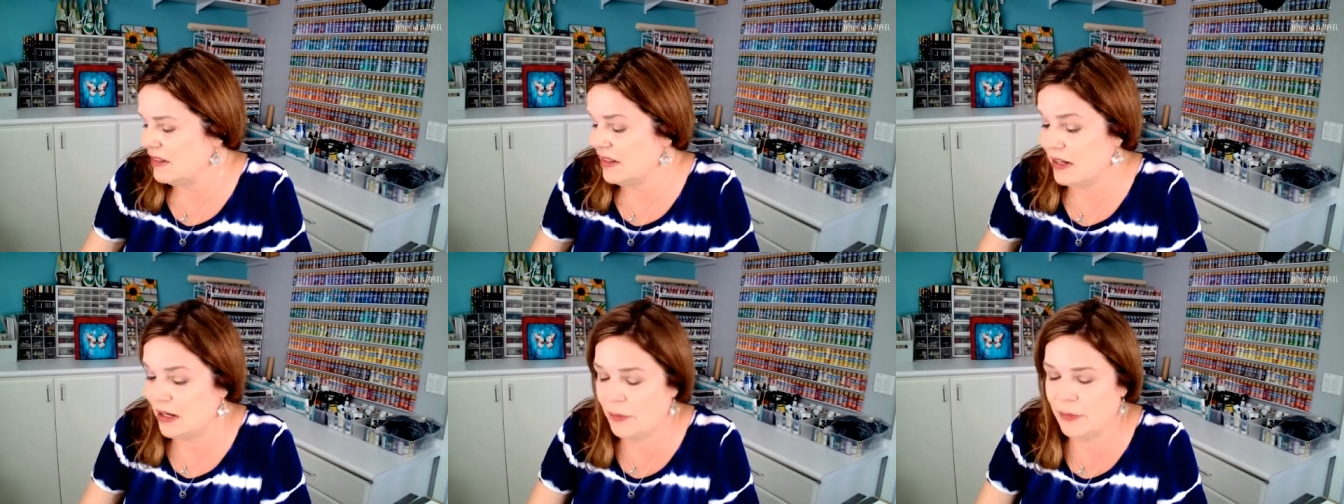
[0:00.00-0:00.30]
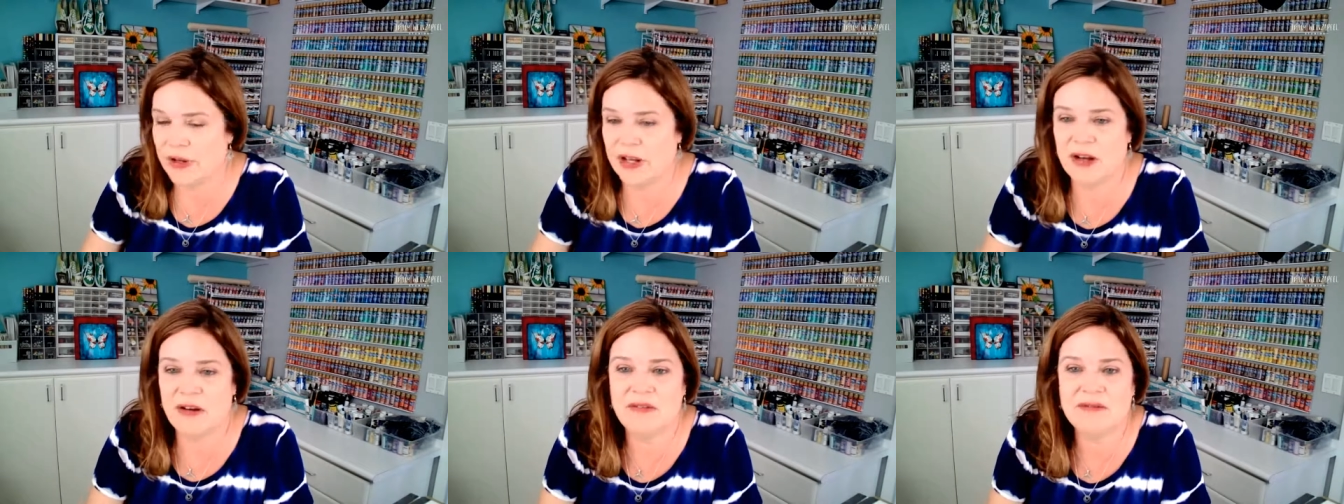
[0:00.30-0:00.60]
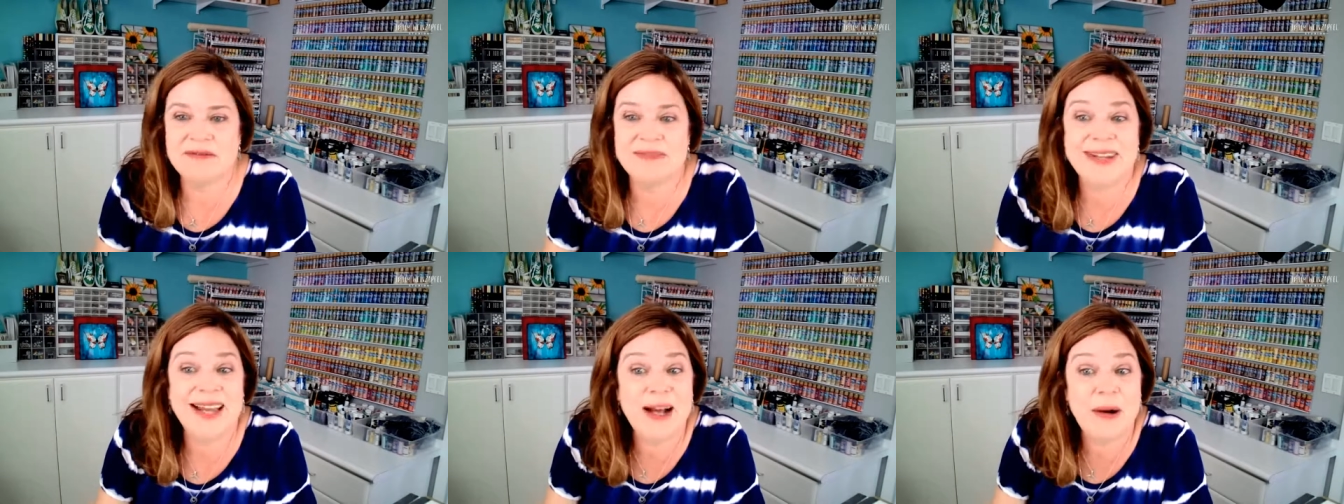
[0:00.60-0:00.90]
There we go.
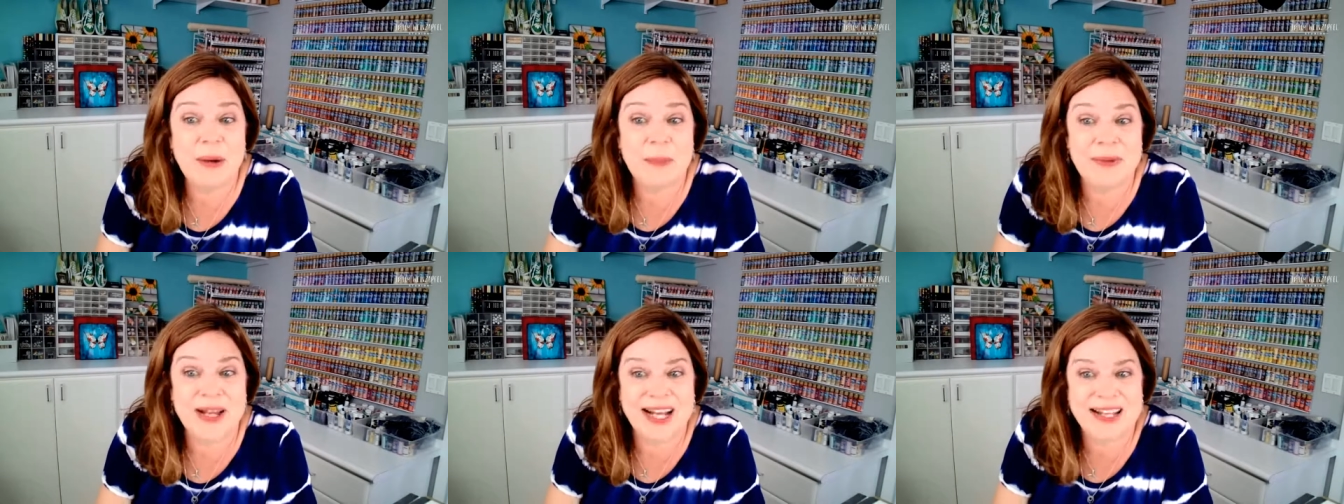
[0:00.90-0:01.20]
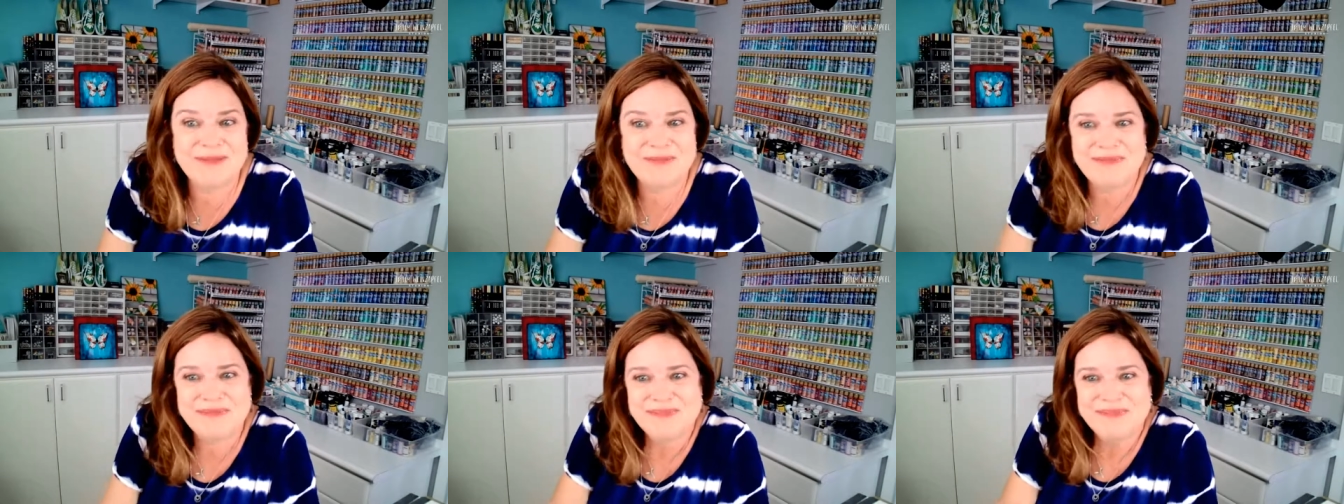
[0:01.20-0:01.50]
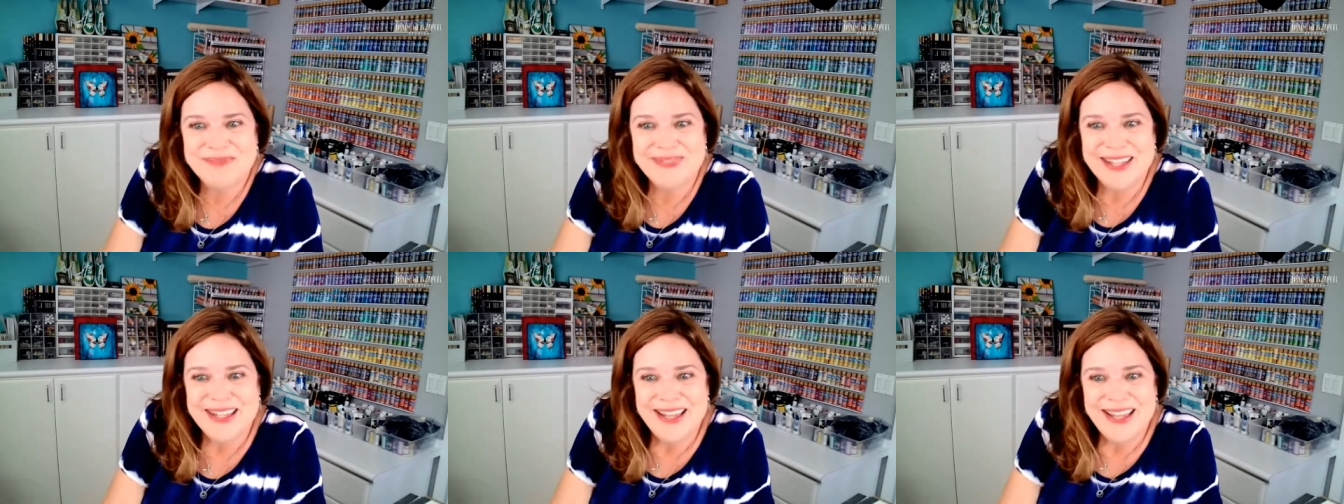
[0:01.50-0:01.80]
Now I'm not.
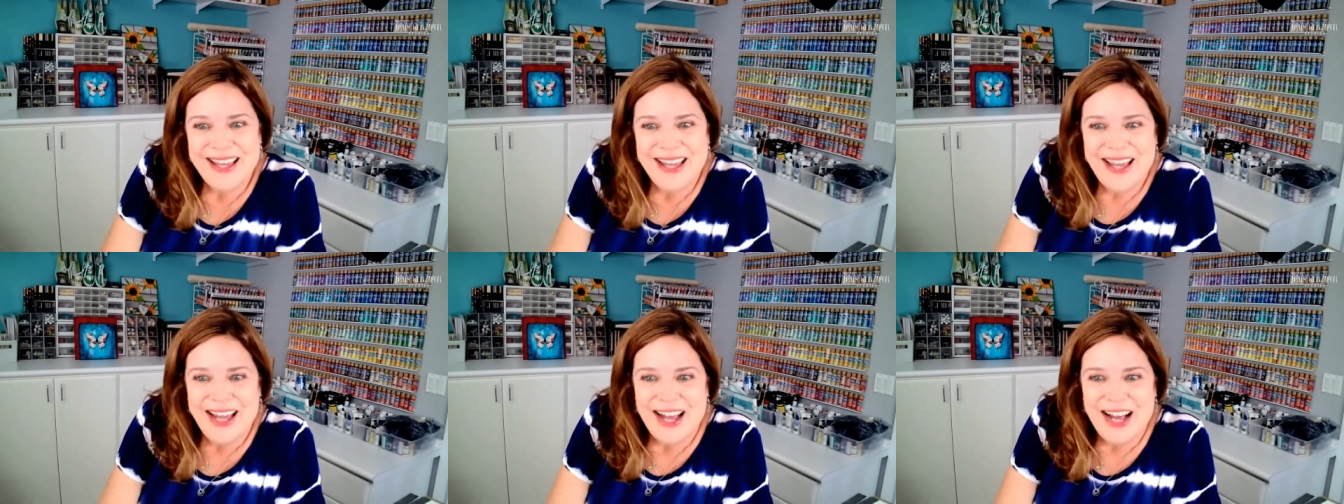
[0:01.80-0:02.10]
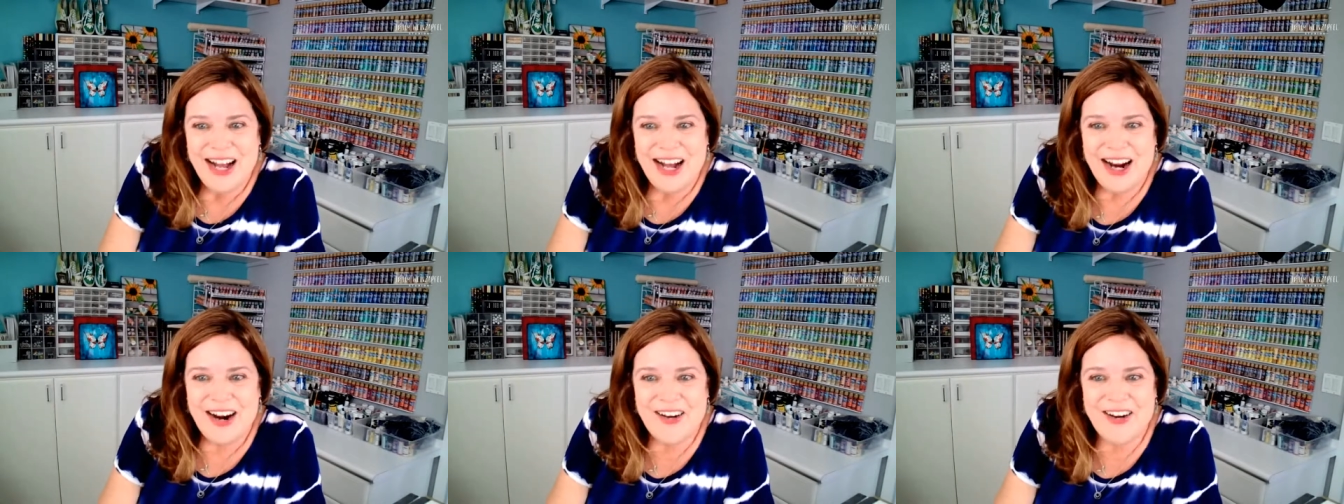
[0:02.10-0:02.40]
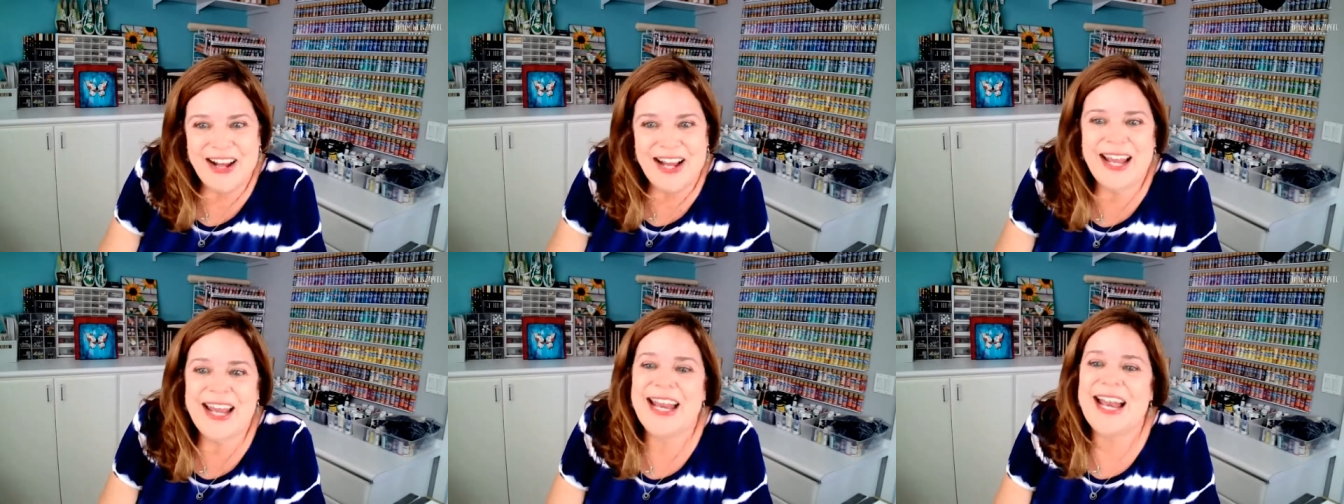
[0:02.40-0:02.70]
All
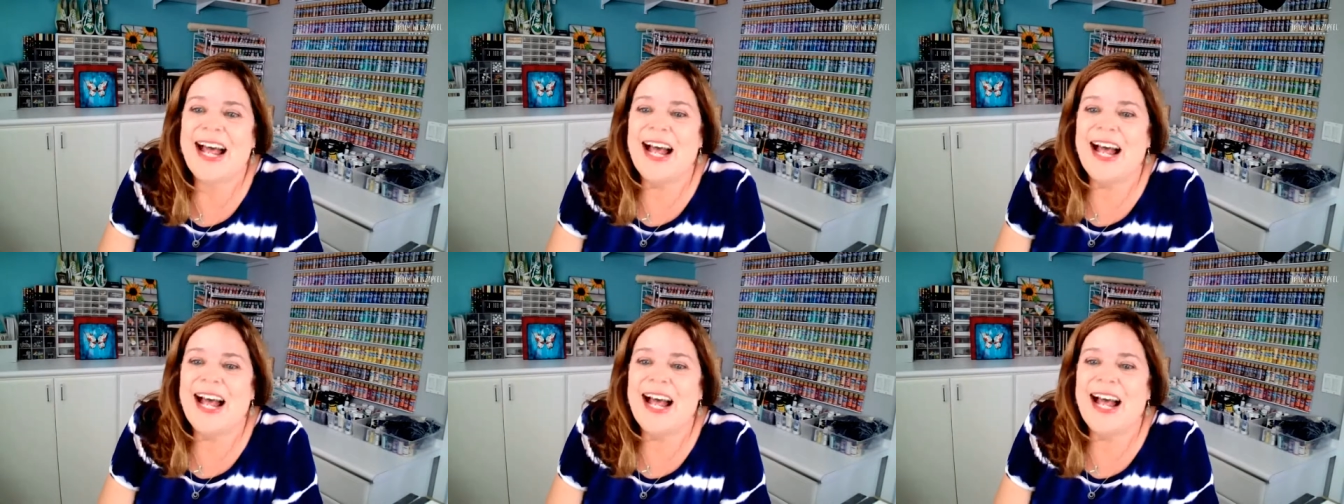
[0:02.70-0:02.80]
right.